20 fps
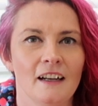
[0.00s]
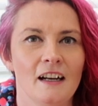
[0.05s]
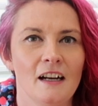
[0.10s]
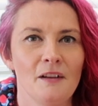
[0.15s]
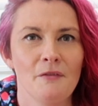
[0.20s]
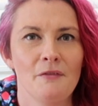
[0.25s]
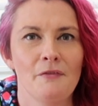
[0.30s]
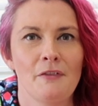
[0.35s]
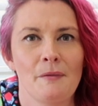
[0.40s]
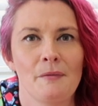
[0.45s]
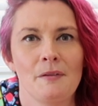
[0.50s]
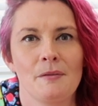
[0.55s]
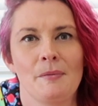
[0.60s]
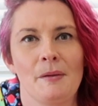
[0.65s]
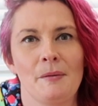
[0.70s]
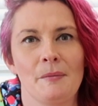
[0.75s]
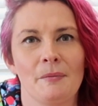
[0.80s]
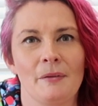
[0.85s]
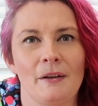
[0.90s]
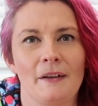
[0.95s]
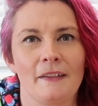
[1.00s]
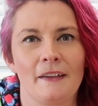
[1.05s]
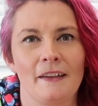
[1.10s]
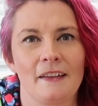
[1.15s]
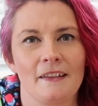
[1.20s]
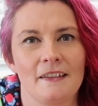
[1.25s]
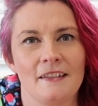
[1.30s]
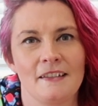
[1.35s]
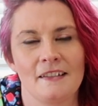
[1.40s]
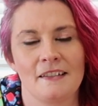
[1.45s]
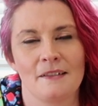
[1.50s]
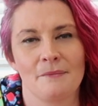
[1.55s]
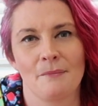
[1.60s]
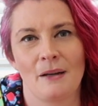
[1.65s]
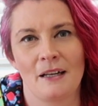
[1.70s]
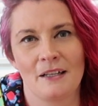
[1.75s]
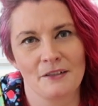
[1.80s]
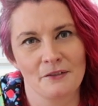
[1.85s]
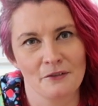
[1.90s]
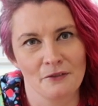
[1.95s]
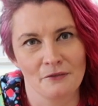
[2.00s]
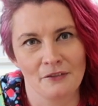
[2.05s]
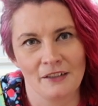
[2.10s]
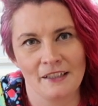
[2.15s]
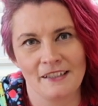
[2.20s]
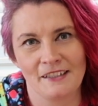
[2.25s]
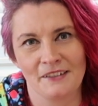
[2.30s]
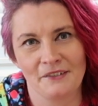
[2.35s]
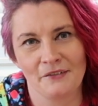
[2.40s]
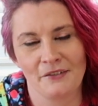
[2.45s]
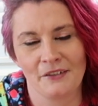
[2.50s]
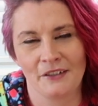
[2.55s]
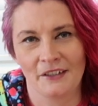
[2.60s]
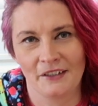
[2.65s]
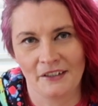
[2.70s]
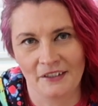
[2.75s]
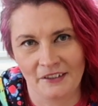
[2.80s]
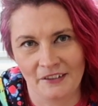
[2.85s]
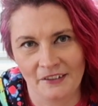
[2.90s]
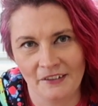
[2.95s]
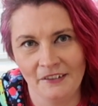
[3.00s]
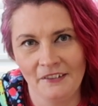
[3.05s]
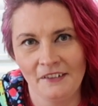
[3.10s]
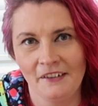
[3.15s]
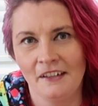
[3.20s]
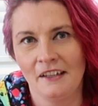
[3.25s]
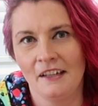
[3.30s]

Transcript: Hi, my fabulous people out there. This is a magical reading for you.